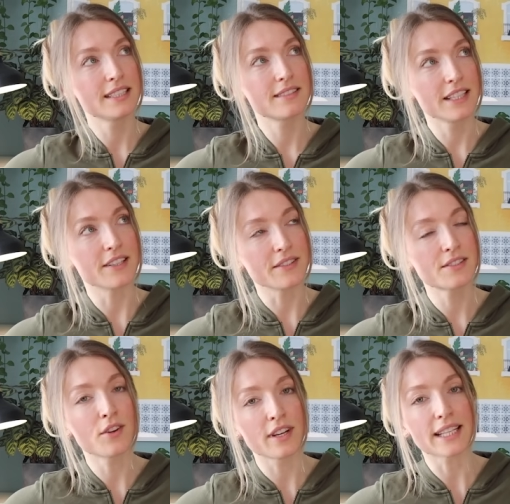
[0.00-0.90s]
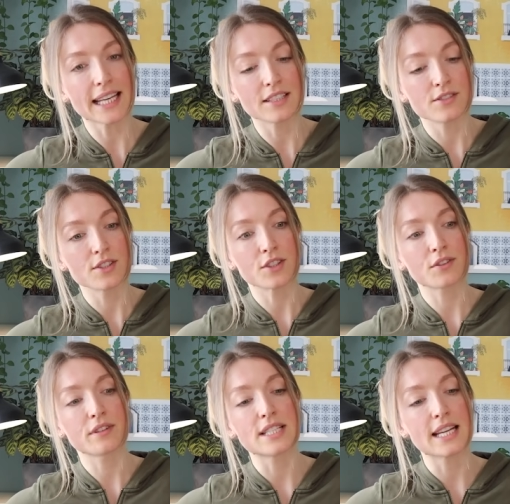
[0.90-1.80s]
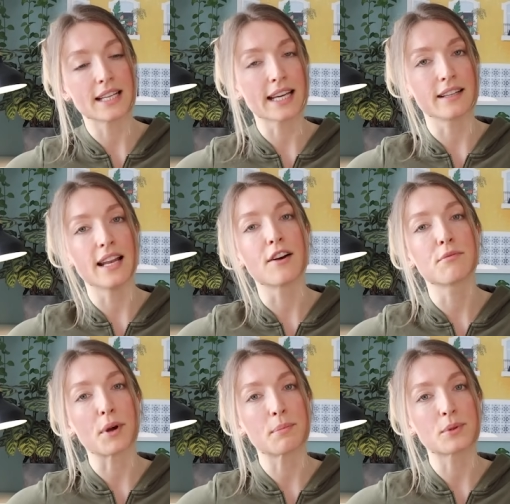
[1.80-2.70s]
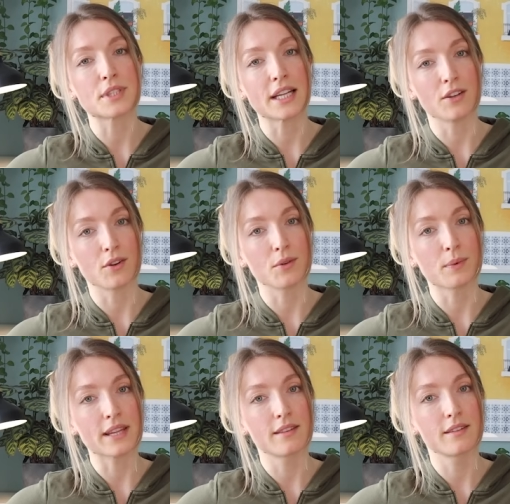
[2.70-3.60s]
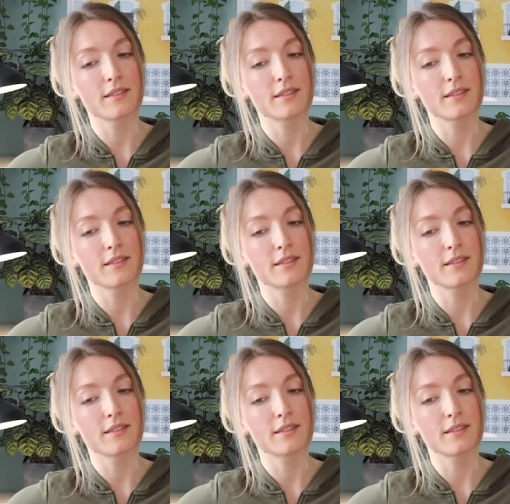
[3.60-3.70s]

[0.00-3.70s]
you know, it's not like insecurity again left my body along with